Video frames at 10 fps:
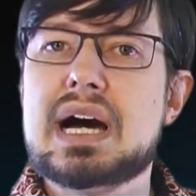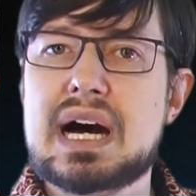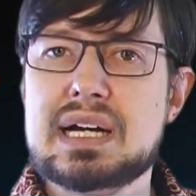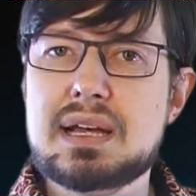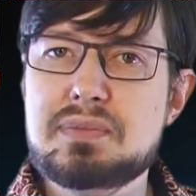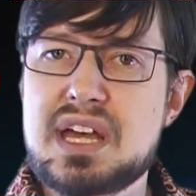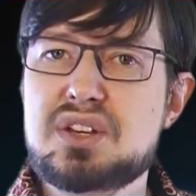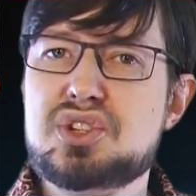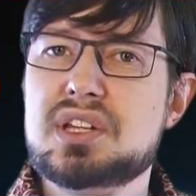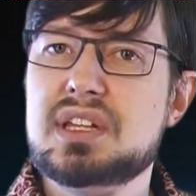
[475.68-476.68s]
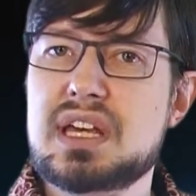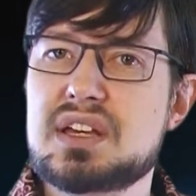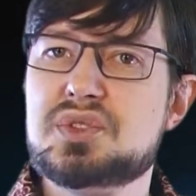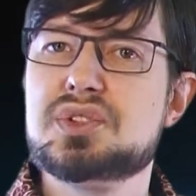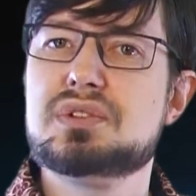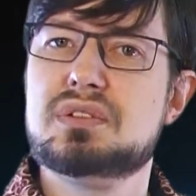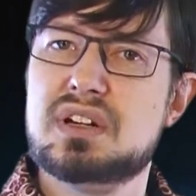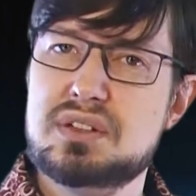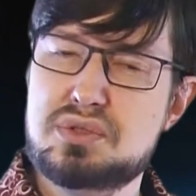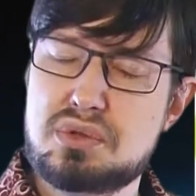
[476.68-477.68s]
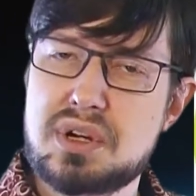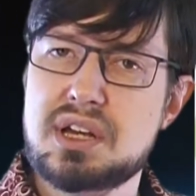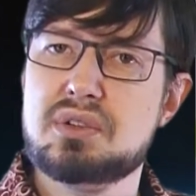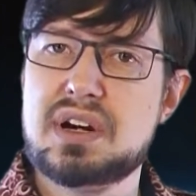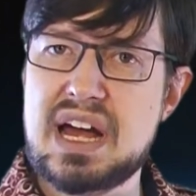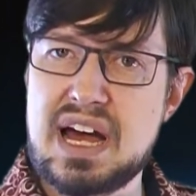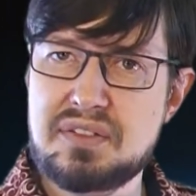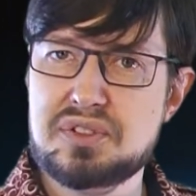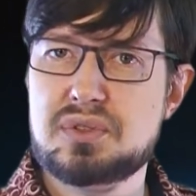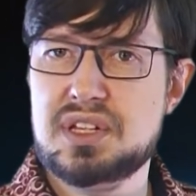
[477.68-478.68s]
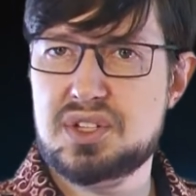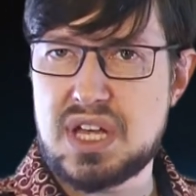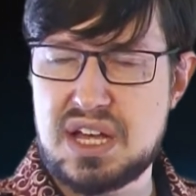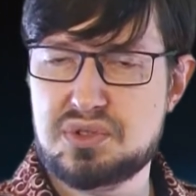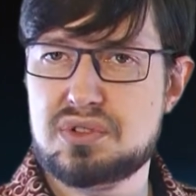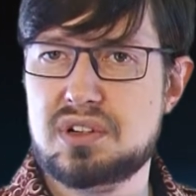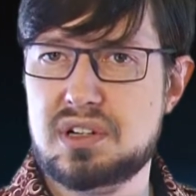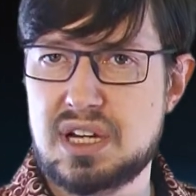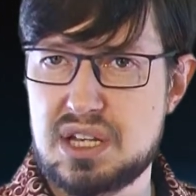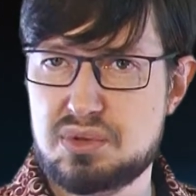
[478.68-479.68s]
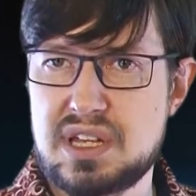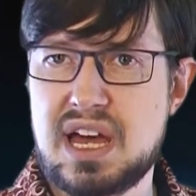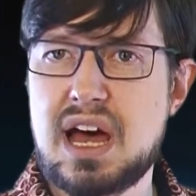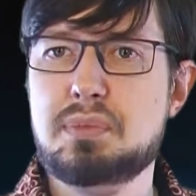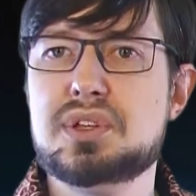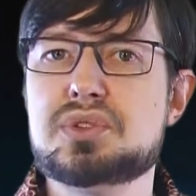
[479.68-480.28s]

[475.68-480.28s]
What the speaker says: Adaptation is during or after a disaster has already happened,